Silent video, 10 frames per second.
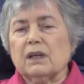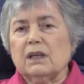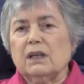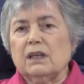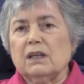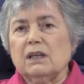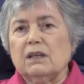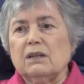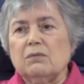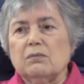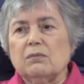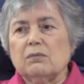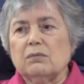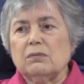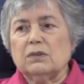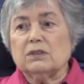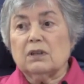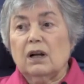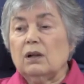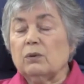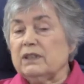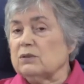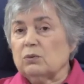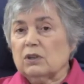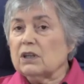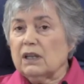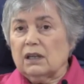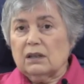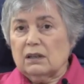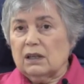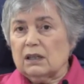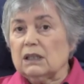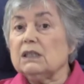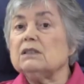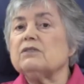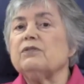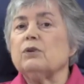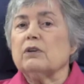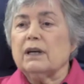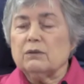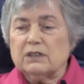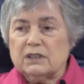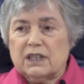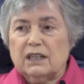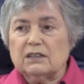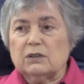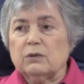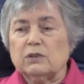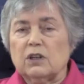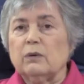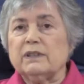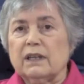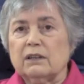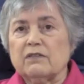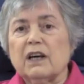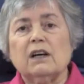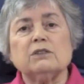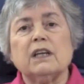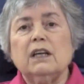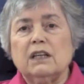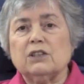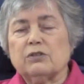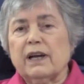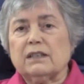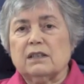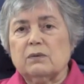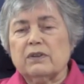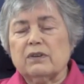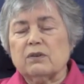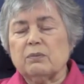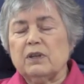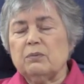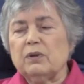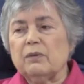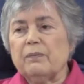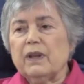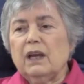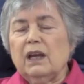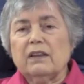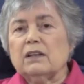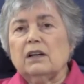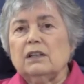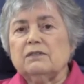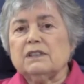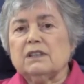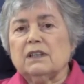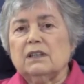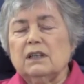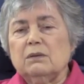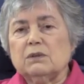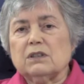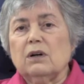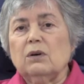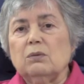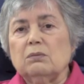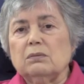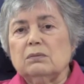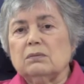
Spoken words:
he was always working at least 4 hours a day, so he was always out of the house interacting with other people. And then all of a sudden he was home